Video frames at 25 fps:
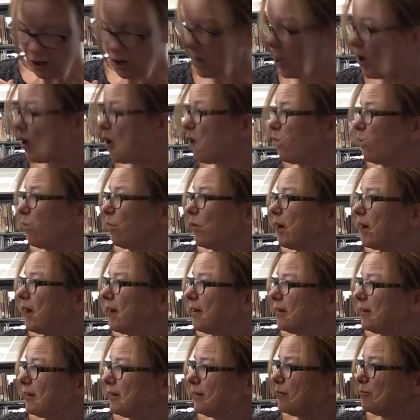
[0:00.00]
oh,
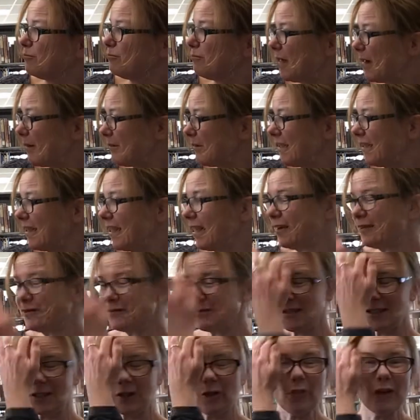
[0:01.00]
Mummy
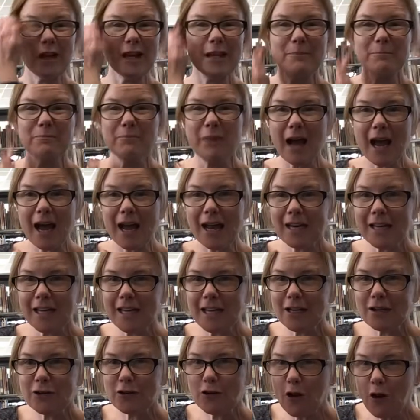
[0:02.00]
loves, oi,
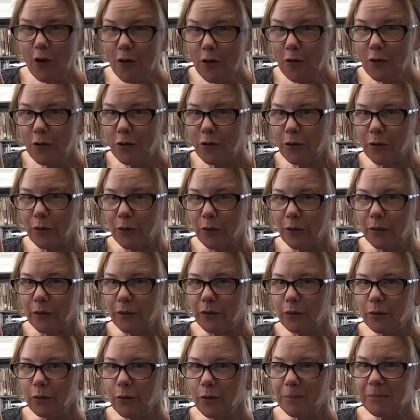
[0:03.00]
Barney, no.
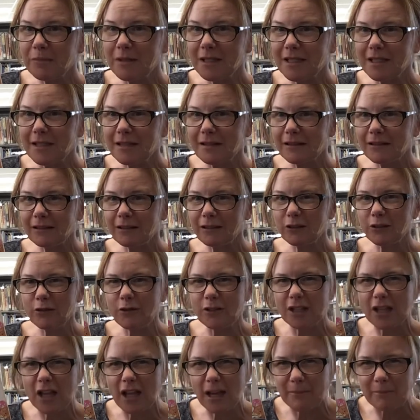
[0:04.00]
Whoops,
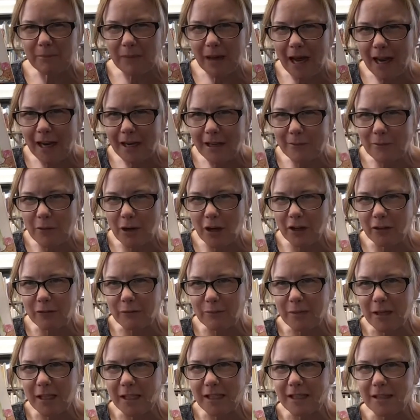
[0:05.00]
looks like Barney might have
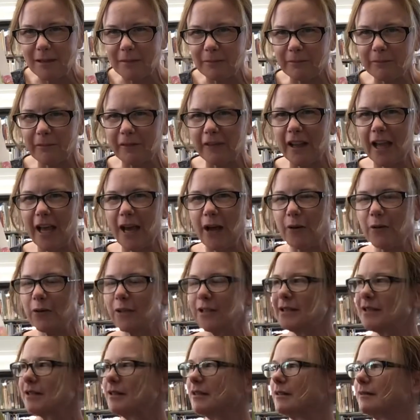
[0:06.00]
picked some
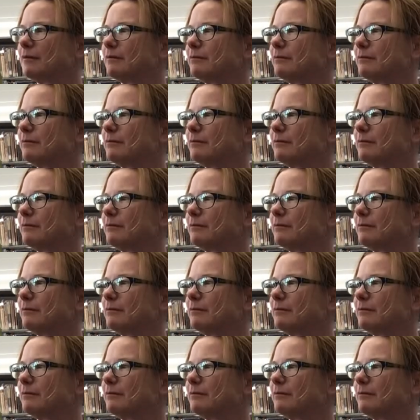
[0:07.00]
flowers.